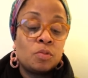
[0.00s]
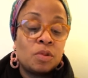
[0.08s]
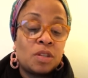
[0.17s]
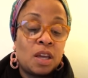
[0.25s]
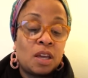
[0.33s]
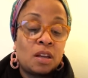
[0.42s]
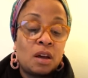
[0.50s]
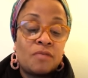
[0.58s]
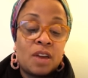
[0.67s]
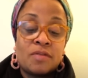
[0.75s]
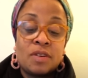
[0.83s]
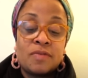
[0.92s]
were taken off
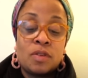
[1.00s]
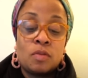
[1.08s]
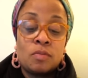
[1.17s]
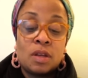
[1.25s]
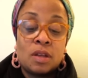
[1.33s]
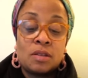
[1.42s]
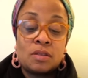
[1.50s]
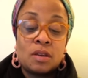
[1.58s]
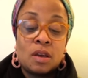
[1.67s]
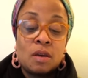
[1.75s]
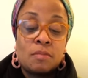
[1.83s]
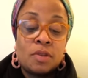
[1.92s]
every few minutes,
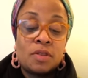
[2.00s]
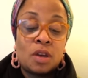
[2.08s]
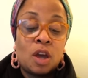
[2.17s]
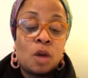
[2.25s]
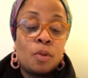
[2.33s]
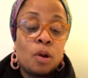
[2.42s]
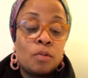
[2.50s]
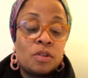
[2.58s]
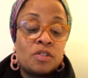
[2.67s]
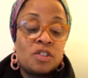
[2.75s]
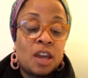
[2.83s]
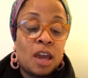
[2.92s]
but the airport was
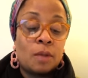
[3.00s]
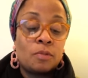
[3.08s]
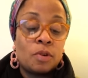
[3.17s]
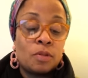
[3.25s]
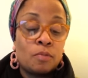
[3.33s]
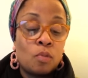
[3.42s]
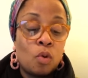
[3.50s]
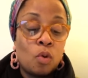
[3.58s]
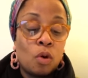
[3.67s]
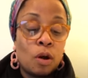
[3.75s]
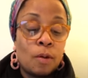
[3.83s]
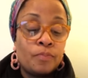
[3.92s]
jammed with
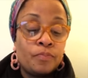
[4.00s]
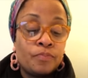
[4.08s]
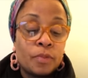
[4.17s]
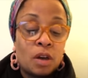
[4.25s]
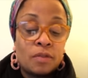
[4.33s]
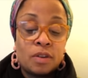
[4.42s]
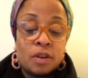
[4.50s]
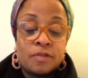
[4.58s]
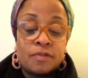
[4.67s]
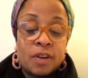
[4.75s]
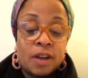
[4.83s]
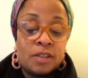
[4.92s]
more of their
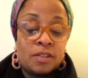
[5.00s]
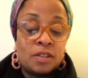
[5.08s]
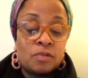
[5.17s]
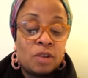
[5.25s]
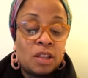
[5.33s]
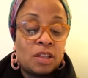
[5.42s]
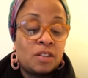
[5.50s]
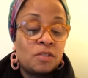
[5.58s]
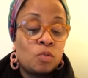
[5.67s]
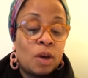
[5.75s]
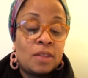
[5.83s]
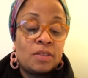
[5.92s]
friends and relatives
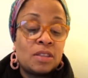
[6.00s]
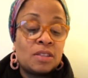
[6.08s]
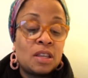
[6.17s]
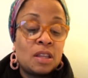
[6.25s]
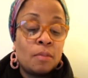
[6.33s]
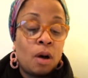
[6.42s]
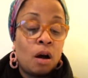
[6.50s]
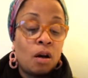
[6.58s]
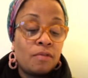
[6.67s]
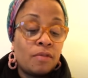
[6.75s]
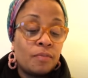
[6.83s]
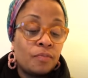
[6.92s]
waiting to see them
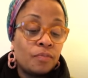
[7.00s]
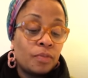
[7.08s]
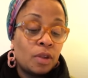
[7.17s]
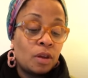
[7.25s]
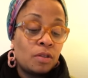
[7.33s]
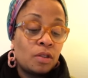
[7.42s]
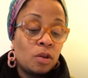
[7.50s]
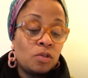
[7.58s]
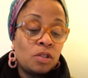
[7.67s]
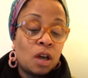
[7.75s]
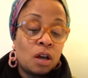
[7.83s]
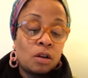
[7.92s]
off. Those
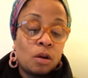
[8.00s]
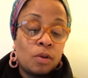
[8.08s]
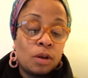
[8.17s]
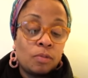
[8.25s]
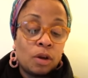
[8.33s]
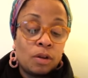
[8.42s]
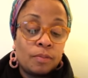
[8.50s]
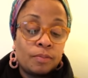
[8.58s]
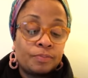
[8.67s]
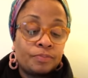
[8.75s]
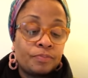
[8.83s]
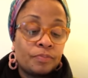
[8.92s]
not going were
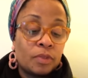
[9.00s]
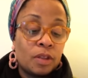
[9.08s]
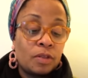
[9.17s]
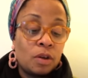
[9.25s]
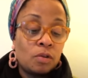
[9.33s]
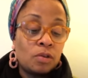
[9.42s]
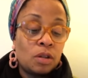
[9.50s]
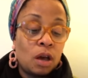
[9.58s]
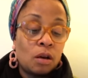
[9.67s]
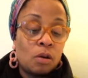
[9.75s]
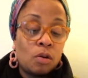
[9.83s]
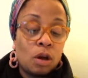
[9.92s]
those
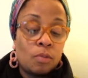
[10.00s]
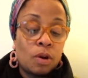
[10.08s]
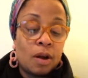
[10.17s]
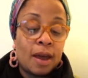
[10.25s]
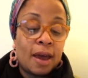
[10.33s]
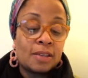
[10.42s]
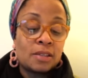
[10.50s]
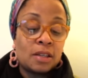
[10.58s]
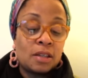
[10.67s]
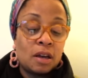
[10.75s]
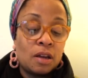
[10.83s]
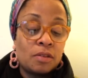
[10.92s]
not going were
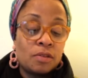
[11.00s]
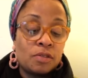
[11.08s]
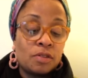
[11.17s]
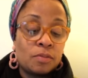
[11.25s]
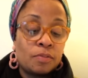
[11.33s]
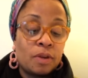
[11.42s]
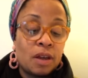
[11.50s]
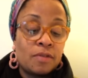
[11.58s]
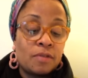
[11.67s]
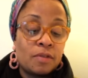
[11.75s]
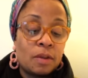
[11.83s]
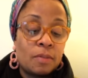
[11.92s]
asking others to pray
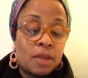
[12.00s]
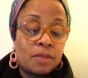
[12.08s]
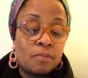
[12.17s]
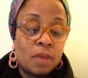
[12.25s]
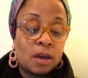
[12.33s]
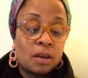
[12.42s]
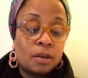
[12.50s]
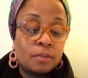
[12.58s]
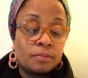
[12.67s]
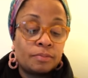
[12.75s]
for them at Mecca.